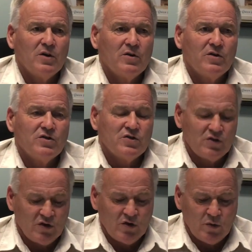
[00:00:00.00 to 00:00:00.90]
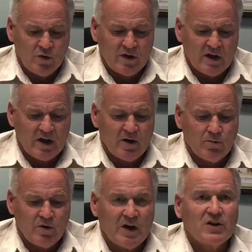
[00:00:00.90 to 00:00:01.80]
This is to do with
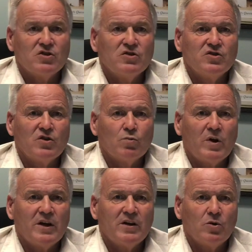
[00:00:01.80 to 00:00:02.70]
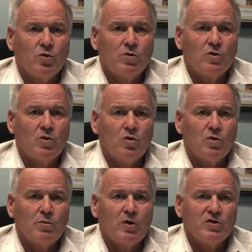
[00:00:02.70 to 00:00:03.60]
reductions in rent or
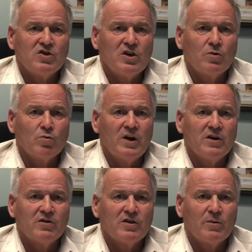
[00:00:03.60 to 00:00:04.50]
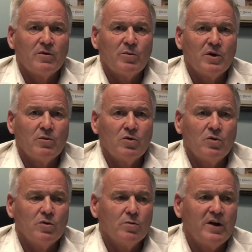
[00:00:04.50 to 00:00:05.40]
abolishing rent to some of the people who
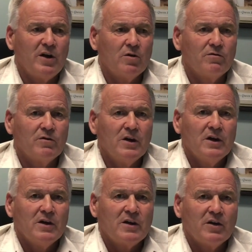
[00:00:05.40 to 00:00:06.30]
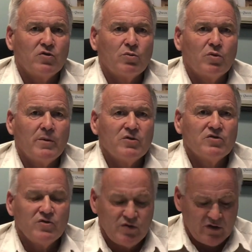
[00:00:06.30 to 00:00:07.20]
are renting off council
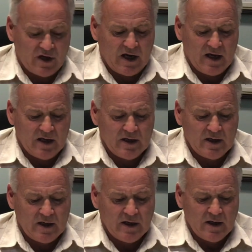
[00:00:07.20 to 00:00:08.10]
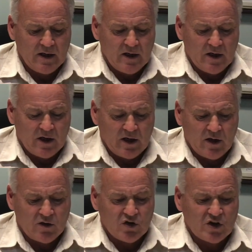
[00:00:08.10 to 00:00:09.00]
premises, and
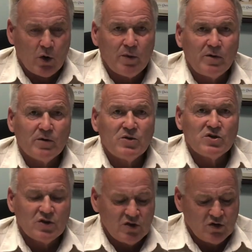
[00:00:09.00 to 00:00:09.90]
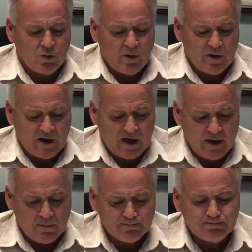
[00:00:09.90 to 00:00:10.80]
just helping the businesses where we can.